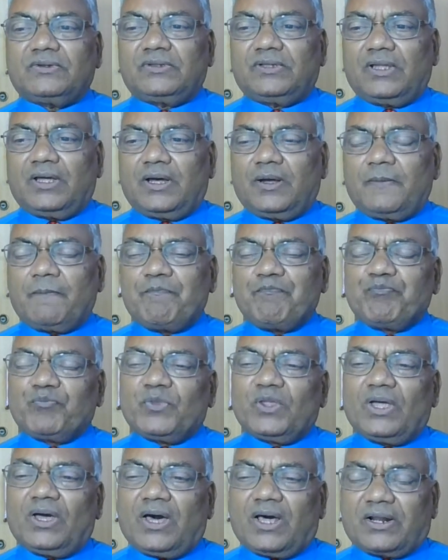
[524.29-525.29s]
the
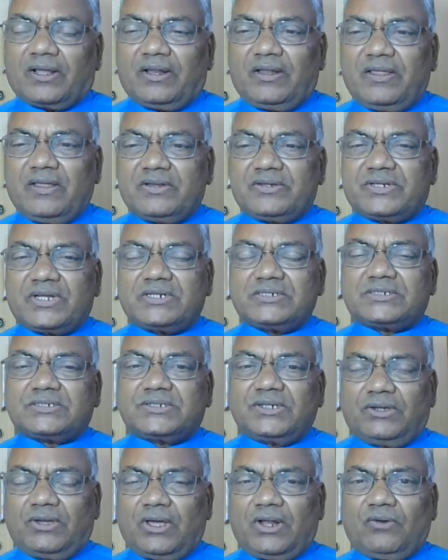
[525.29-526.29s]
organizations,
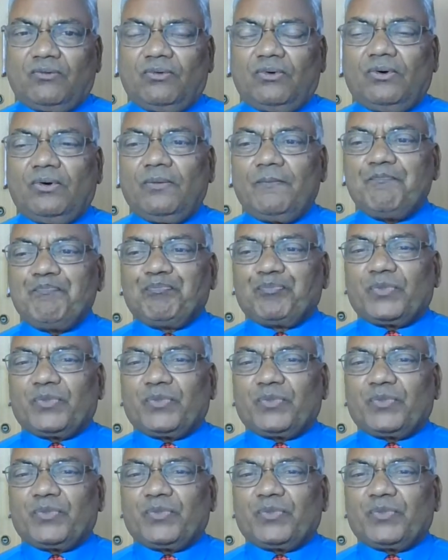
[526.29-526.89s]
the UNO,